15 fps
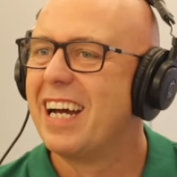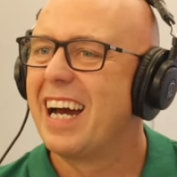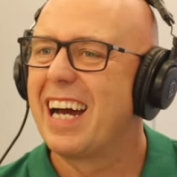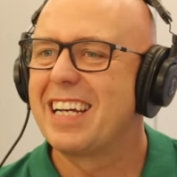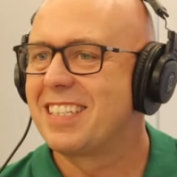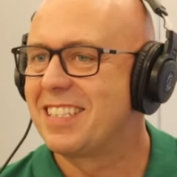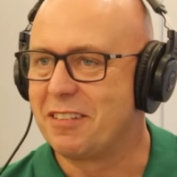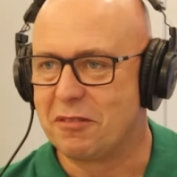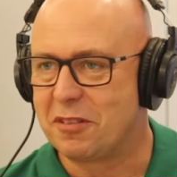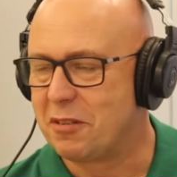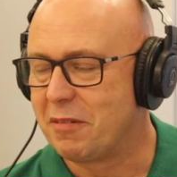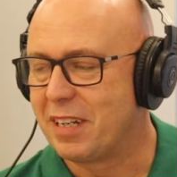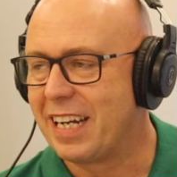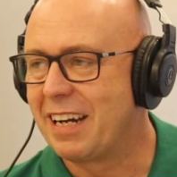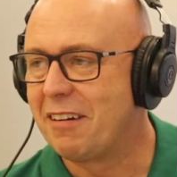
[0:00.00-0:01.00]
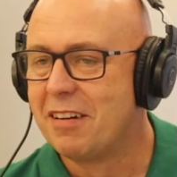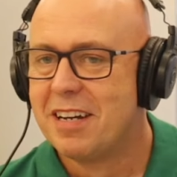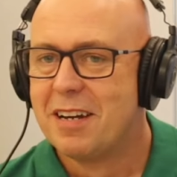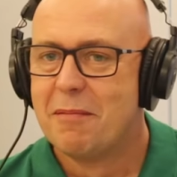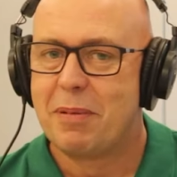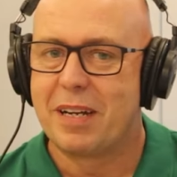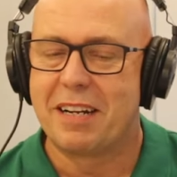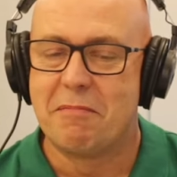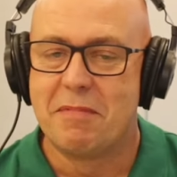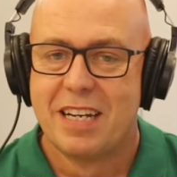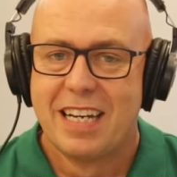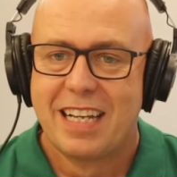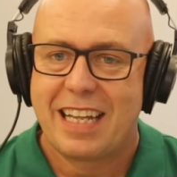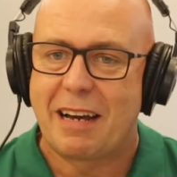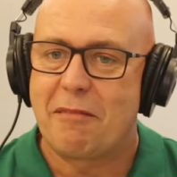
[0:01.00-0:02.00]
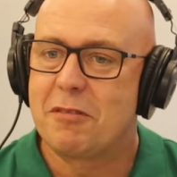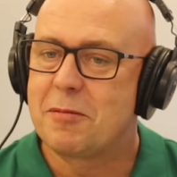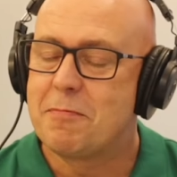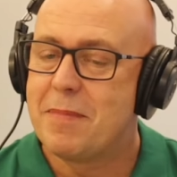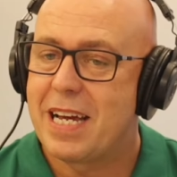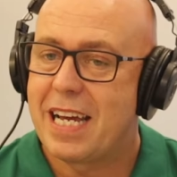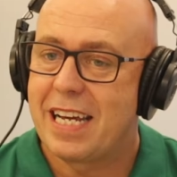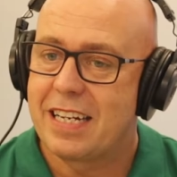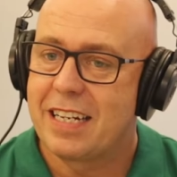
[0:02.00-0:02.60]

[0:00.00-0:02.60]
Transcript: Yeah. Still do it now. Yes. But um, that was me.